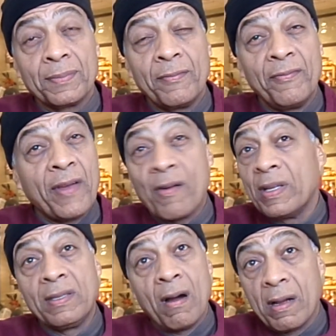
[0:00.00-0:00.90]
very
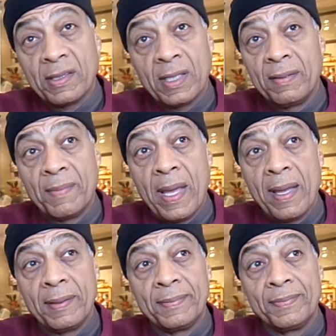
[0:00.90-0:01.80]
dark skinned man,
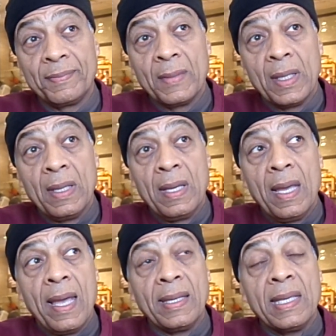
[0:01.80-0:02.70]

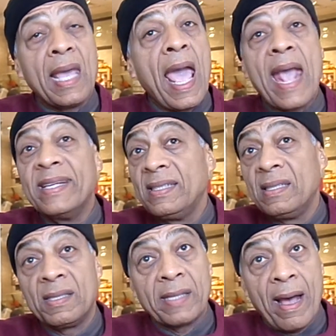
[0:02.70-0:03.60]
and he hated the
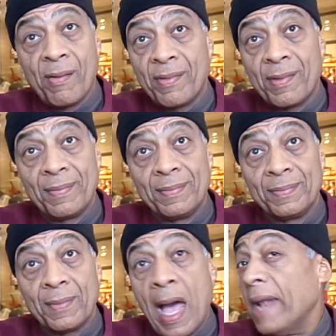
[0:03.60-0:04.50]
South.
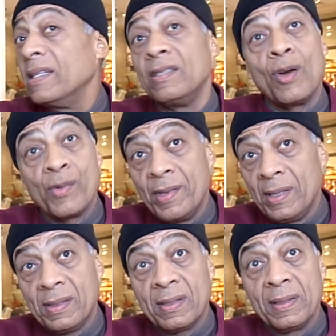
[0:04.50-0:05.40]
I didn't know
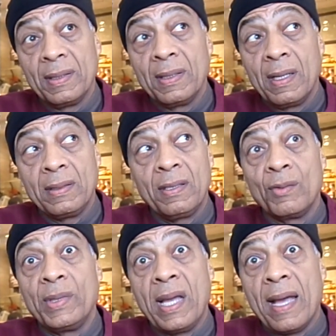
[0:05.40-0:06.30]
this until
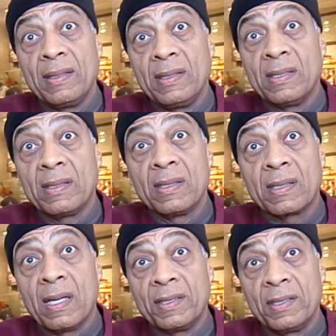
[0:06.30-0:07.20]
we had this discussion.